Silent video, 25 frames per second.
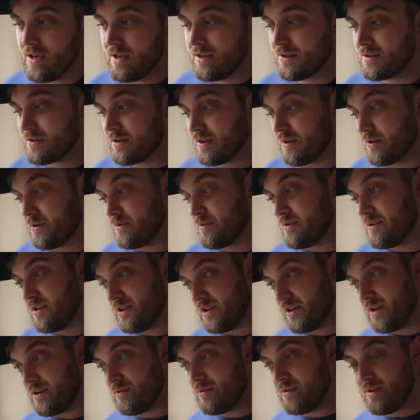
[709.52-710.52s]
So, you
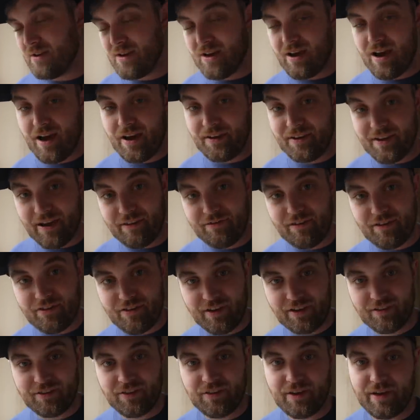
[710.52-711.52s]
know, another
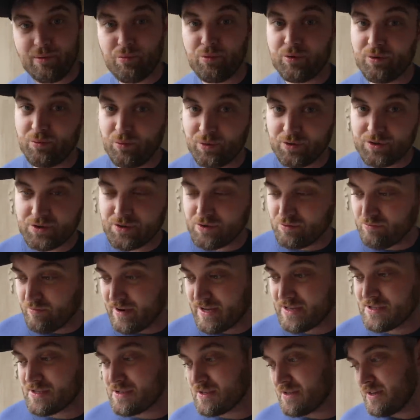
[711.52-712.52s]
thing that they wouldn't want to
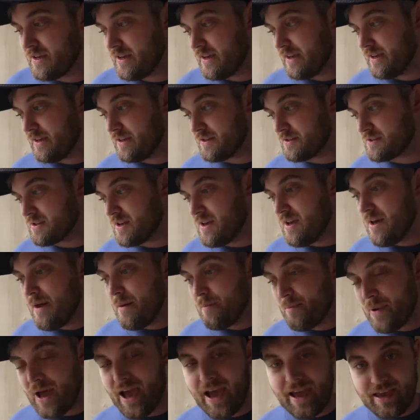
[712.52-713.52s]
risk is
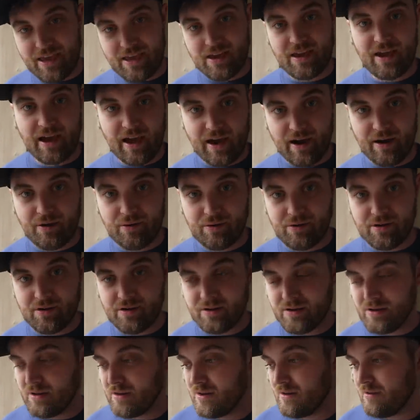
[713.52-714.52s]
paying
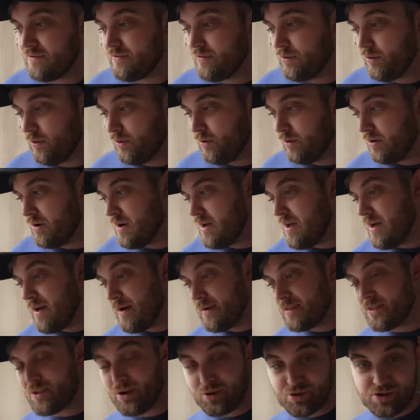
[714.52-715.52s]
out for
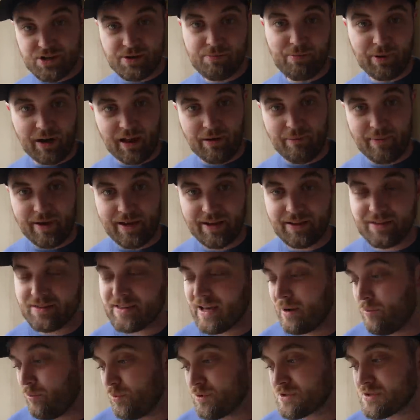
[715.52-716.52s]
dodgy plumbing
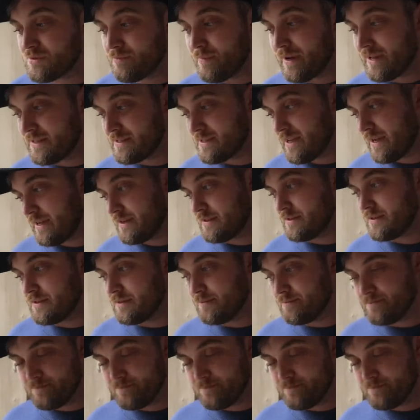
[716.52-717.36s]
that wasn't maintained.